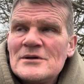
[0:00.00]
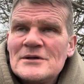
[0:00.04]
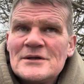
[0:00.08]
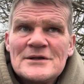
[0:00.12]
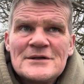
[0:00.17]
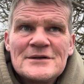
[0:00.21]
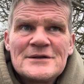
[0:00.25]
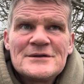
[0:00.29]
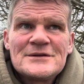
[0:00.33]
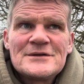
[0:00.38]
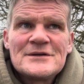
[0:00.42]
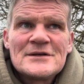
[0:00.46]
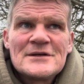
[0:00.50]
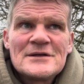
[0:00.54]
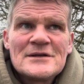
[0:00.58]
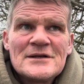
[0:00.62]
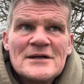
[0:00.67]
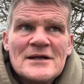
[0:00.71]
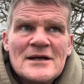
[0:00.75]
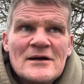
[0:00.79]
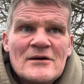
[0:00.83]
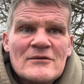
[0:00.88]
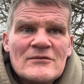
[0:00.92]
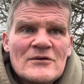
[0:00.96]
and
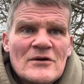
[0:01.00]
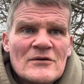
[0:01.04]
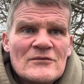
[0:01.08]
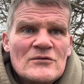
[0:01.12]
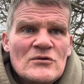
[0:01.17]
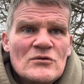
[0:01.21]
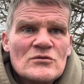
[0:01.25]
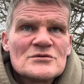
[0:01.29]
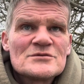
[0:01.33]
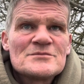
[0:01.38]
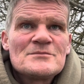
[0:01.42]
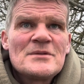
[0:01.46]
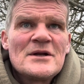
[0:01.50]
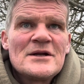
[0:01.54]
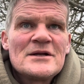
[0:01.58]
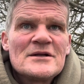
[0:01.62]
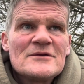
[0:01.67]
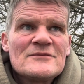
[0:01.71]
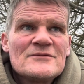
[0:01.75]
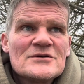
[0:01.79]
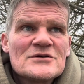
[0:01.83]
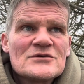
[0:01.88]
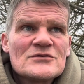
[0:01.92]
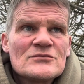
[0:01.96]
yeah, I've caught plenty
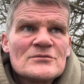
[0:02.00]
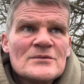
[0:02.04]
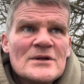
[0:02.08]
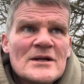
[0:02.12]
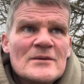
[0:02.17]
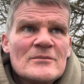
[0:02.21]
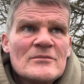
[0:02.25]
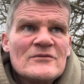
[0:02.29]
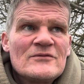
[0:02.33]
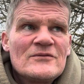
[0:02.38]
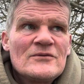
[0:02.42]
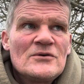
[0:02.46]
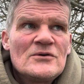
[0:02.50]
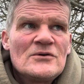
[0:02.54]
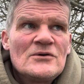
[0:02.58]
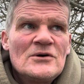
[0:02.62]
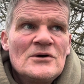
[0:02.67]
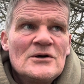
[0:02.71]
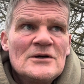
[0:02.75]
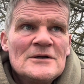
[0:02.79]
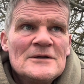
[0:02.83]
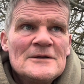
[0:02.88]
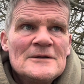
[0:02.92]
of fish from there before.